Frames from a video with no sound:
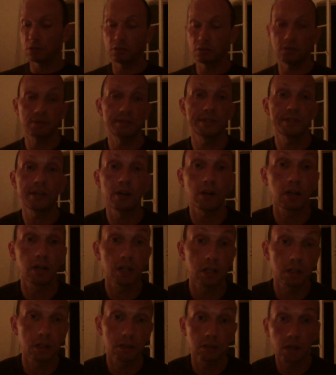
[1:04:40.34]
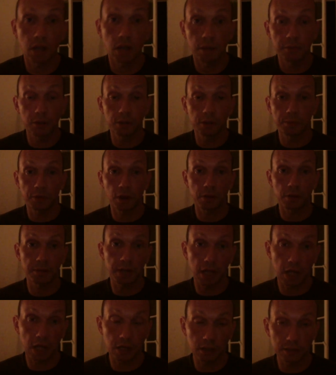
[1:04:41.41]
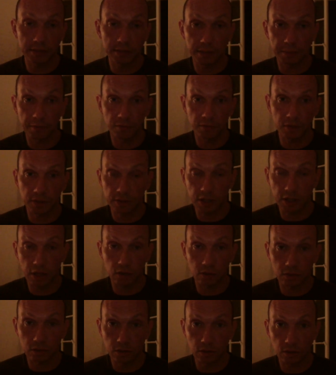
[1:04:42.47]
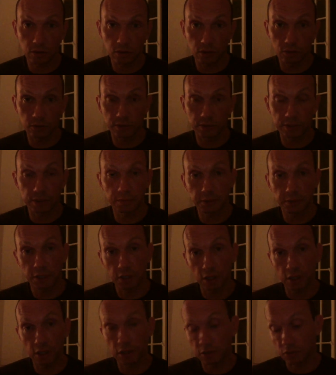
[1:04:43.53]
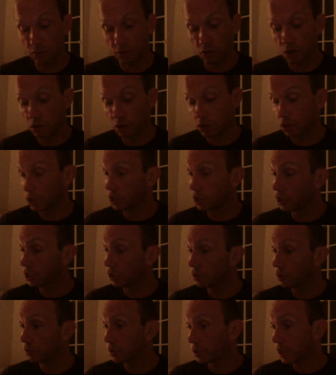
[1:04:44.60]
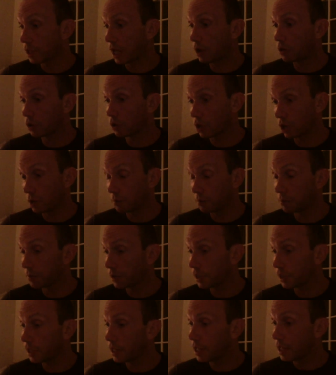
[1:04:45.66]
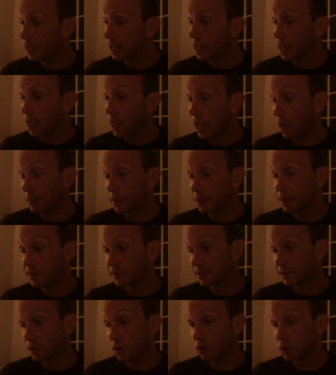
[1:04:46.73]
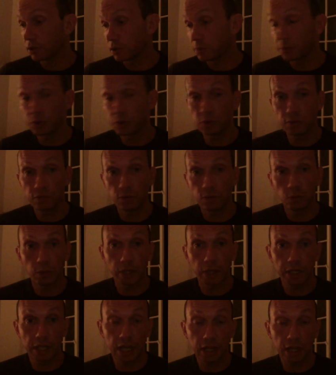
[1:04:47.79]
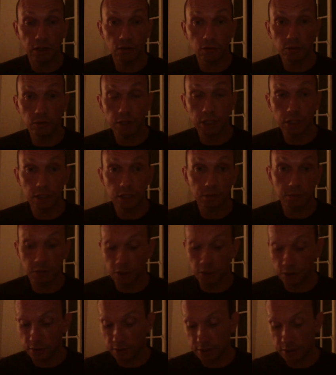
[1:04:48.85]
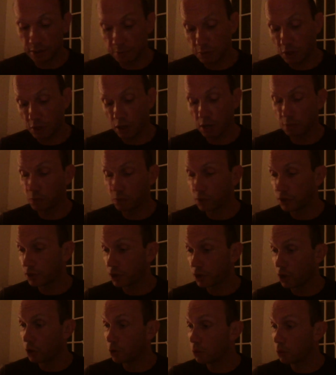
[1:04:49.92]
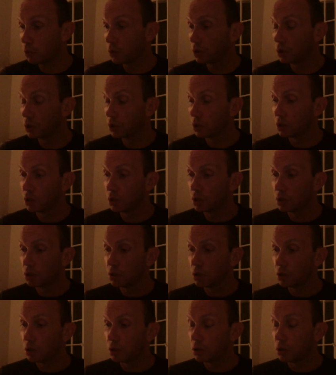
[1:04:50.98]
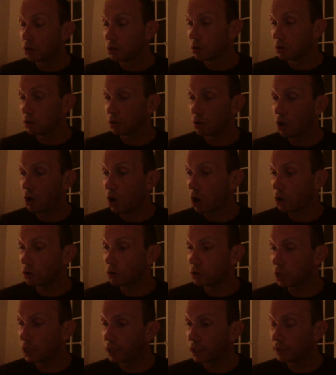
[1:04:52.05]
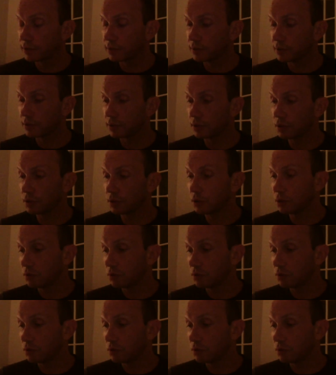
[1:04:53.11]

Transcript: Sorry. I'm going to probably edit some of this out so that you don't see me like struggling here with the outcome. But, I mean, the Star is a beautiful way to end a reading, but at the same time, with no context, it's a little